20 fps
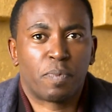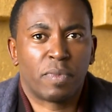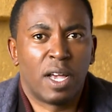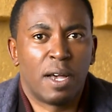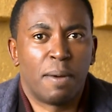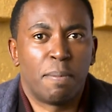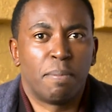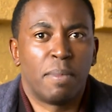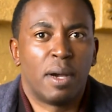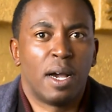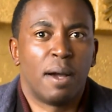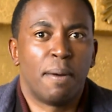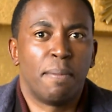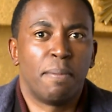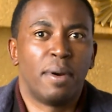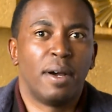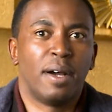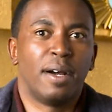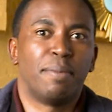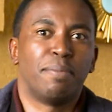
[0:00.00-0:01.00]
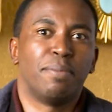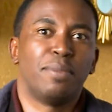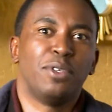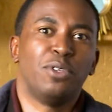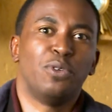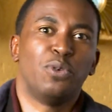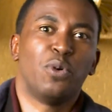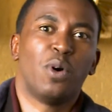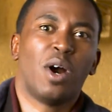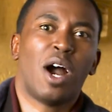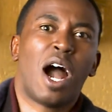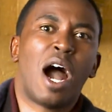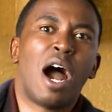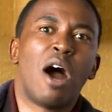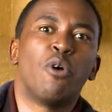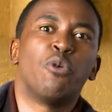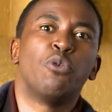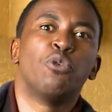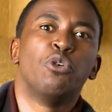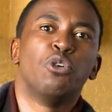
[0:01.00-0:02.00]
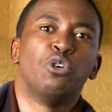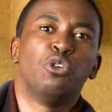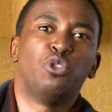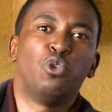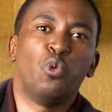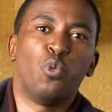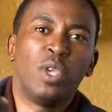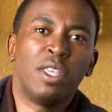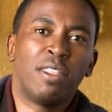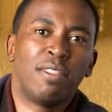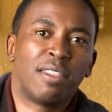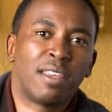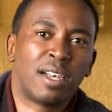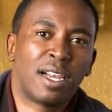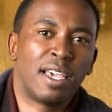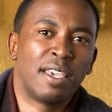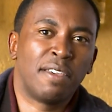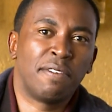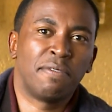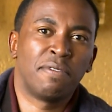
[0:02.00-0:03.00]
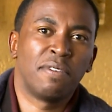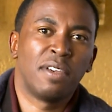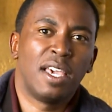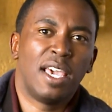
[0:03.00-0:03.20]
um, um, um, you know how do we thrive